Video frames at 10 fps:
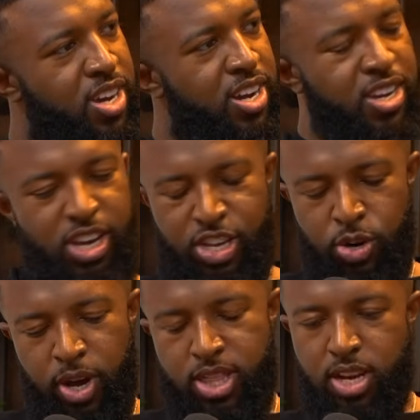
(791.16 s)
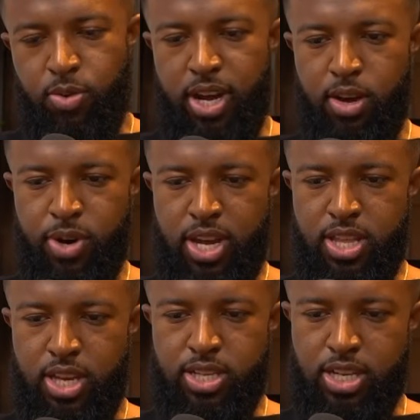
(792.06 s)
Yeah. You know what I think when I
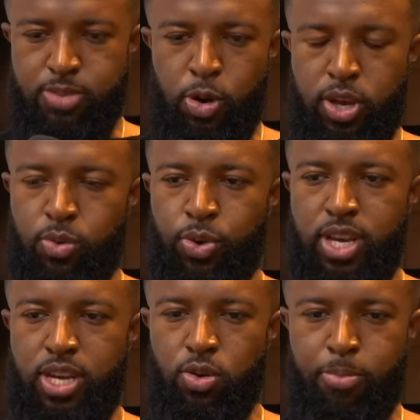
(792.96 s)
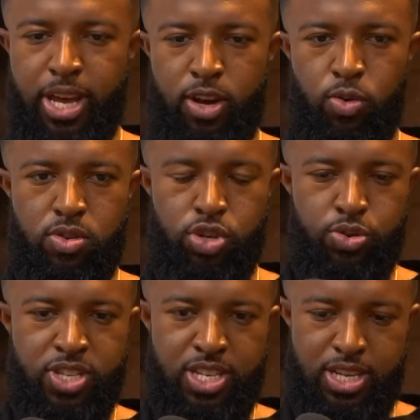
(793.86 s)
hear things like smoking weed or playing Call of
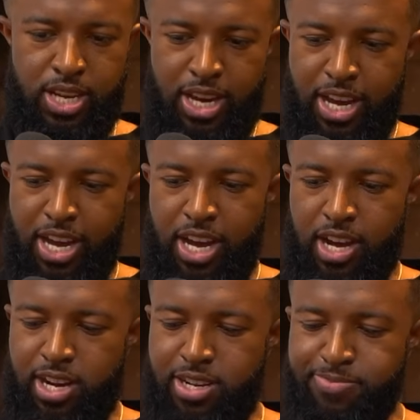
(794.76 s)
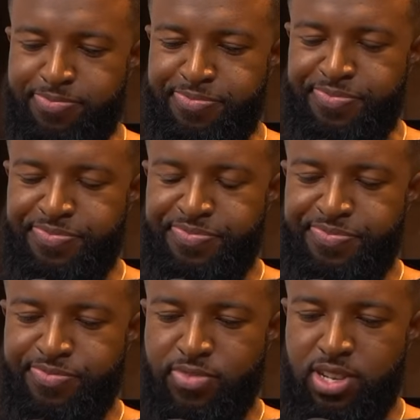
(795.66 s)
Duty, they're
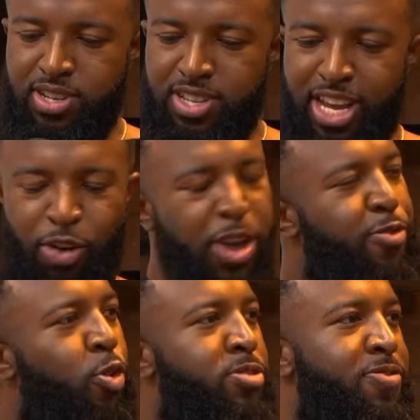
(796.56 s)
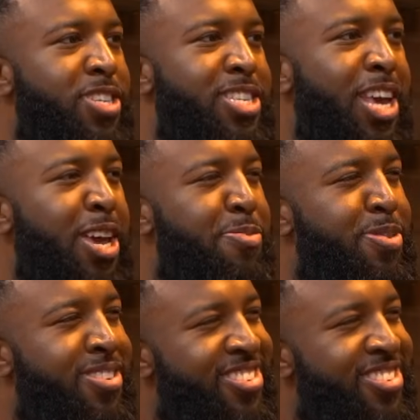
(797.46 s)
great forms of escape.